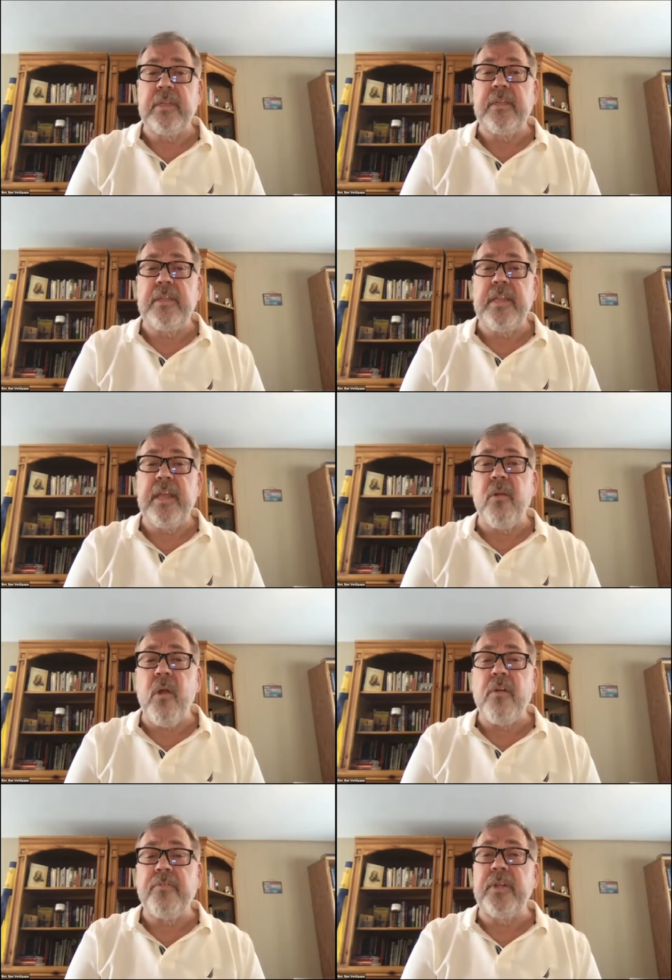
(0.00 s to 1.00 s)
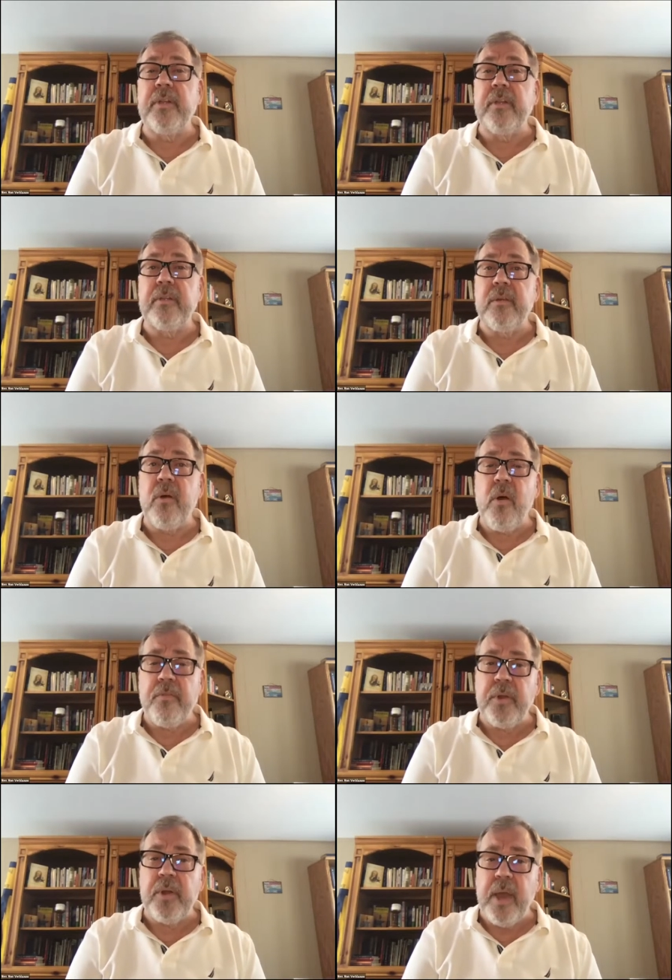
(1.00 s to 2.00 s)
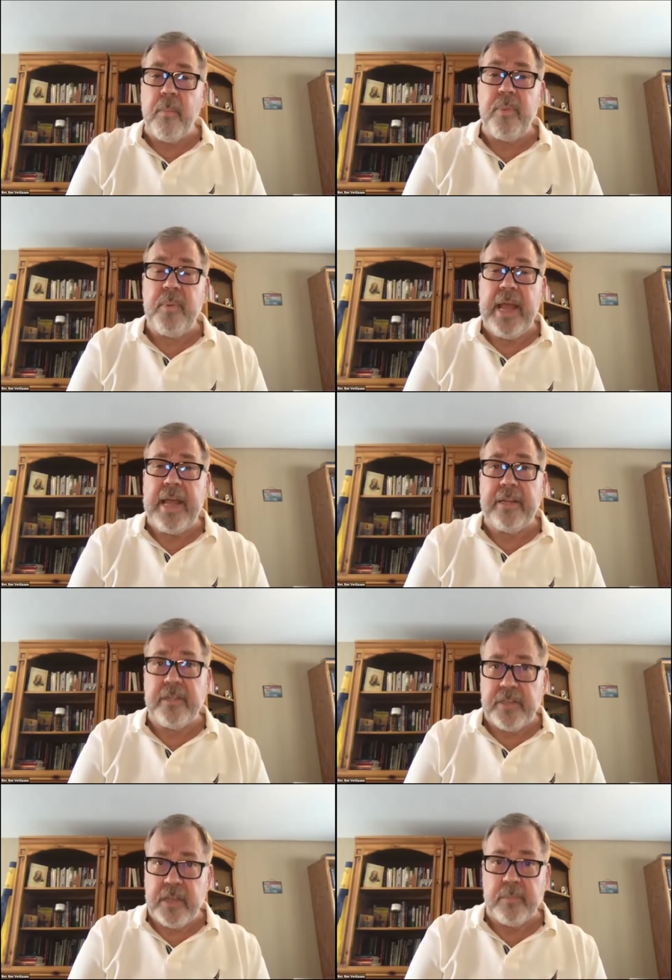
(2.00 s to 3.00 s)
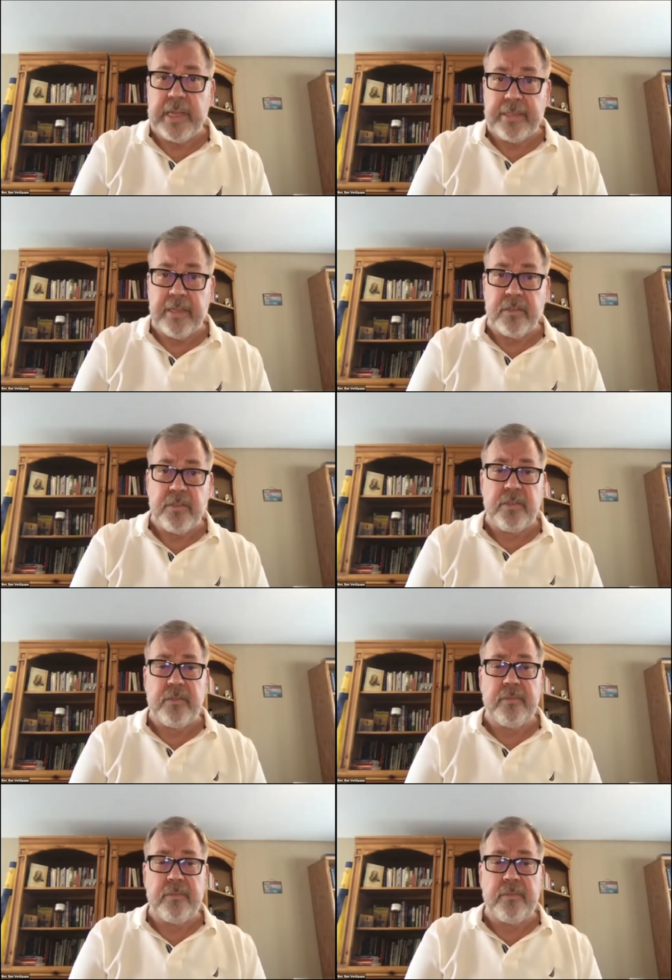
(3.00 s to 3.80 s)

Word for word: that are often offered up at times like this